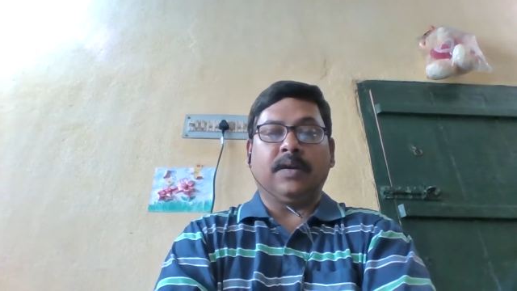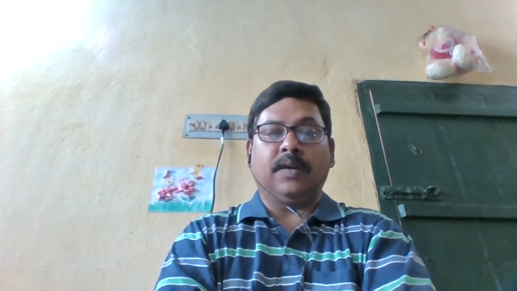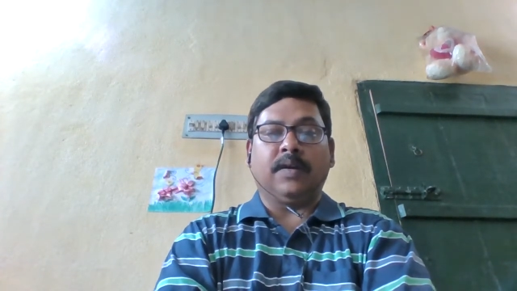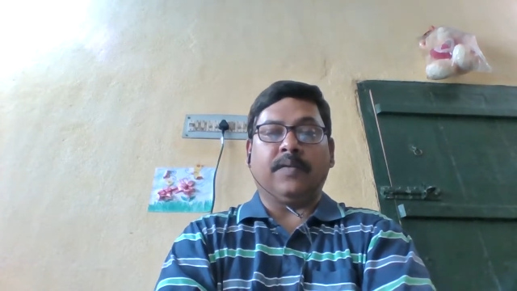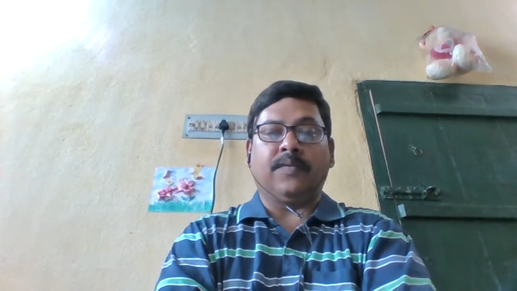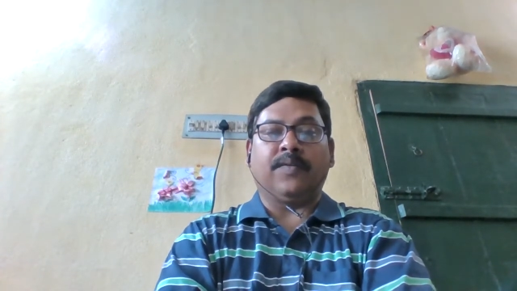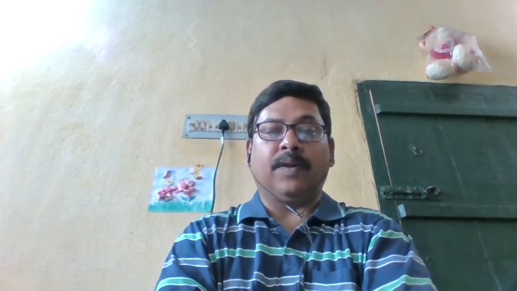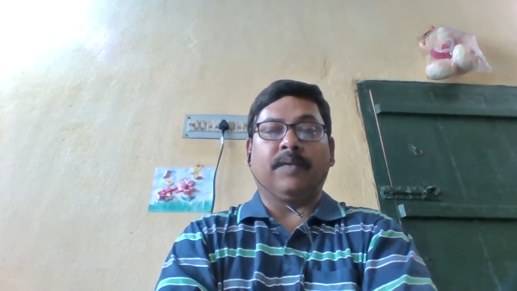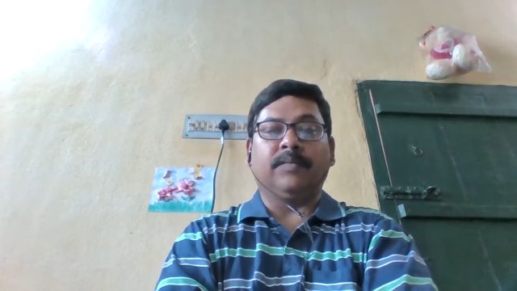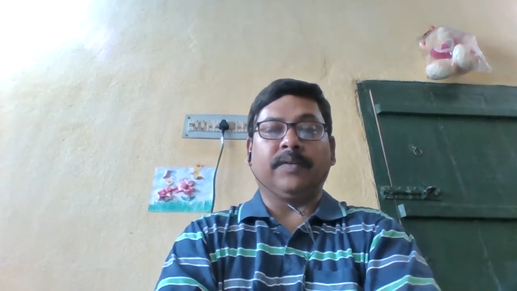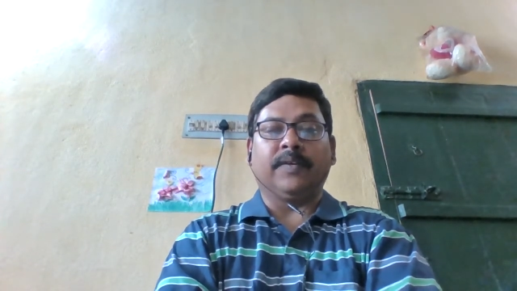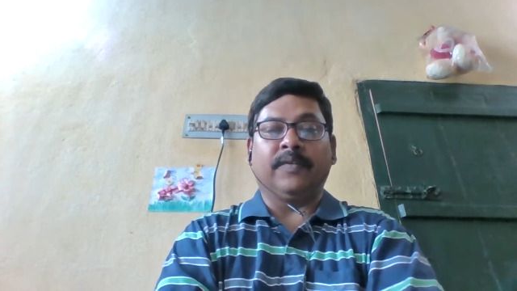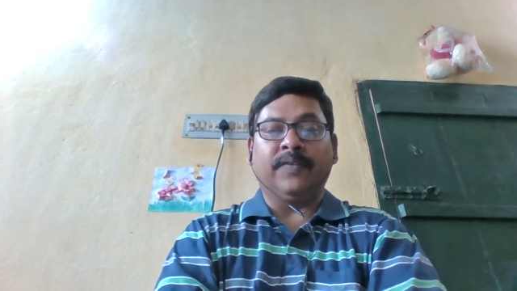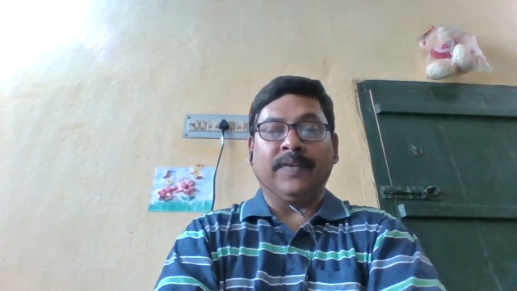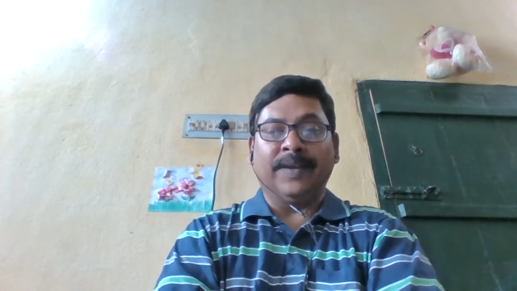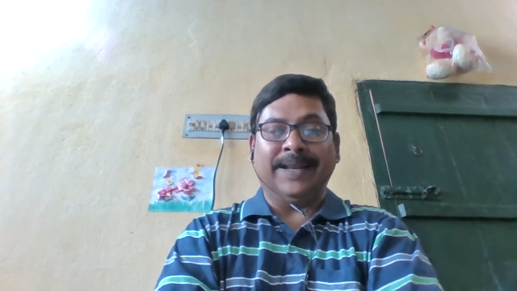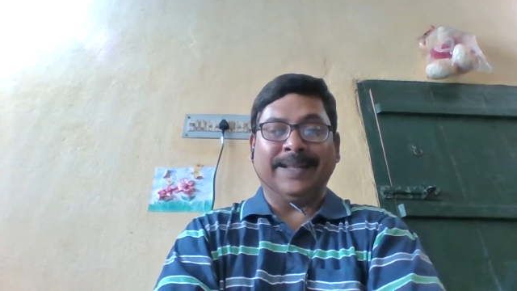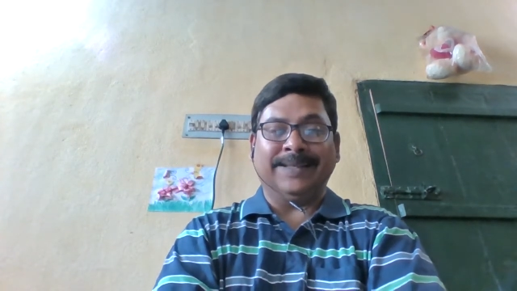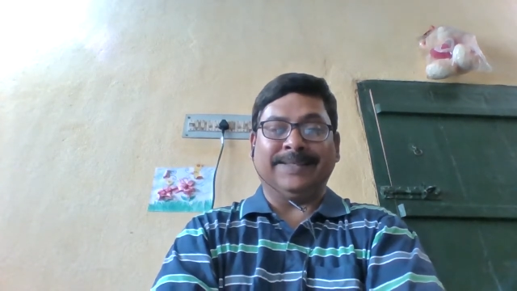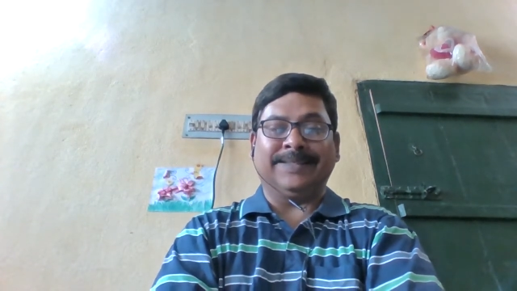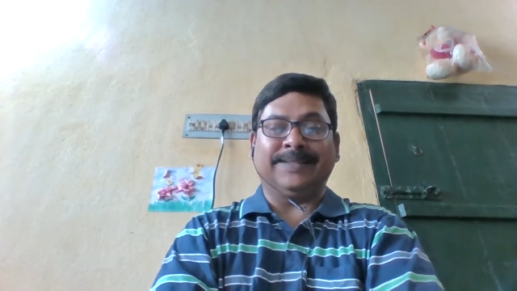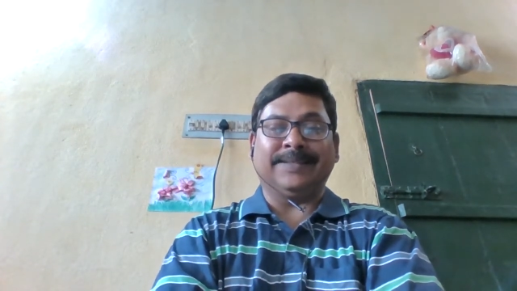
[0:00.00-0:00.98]
from the
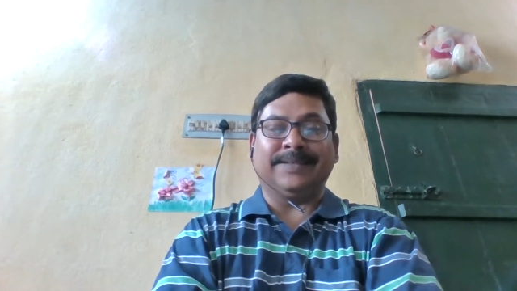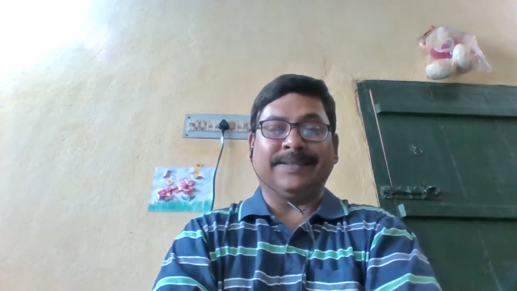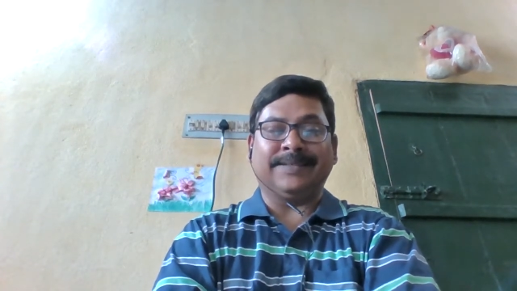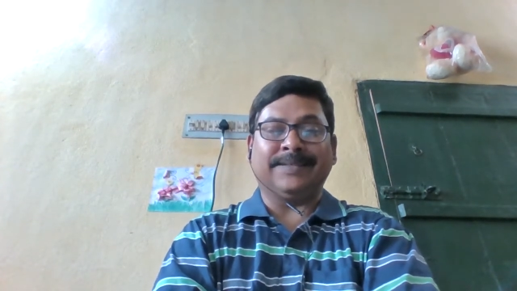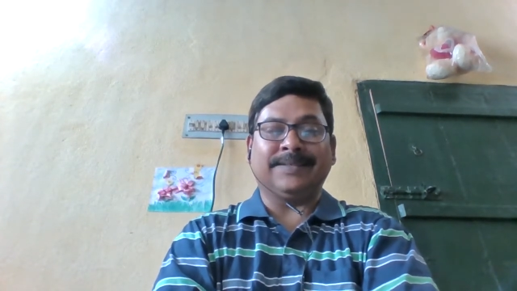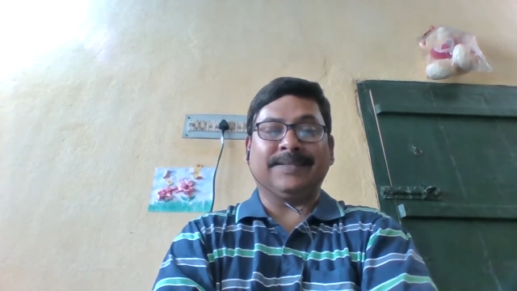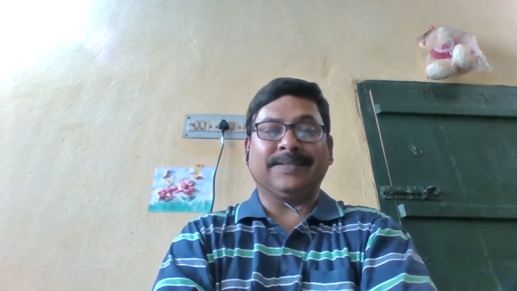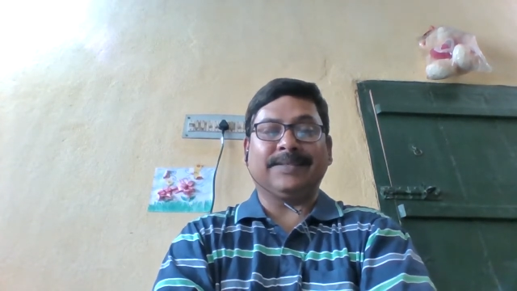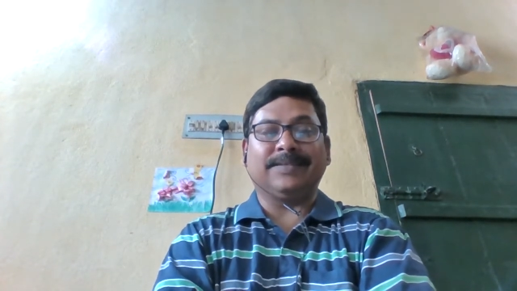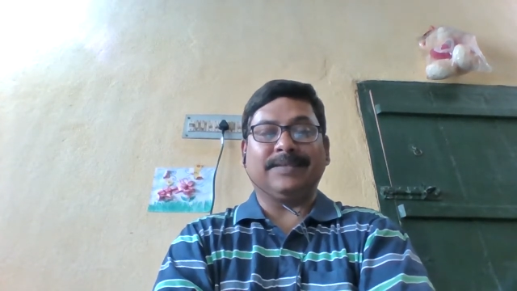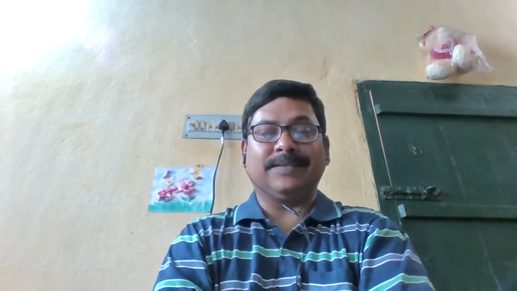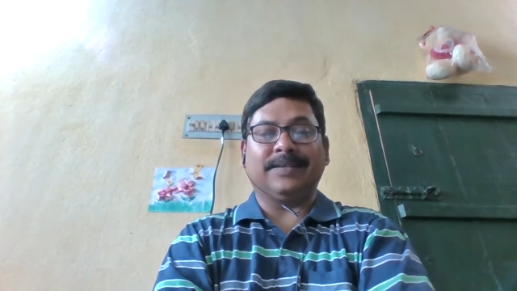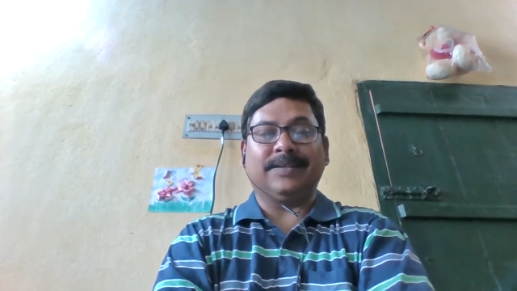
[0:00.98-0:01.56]
villagers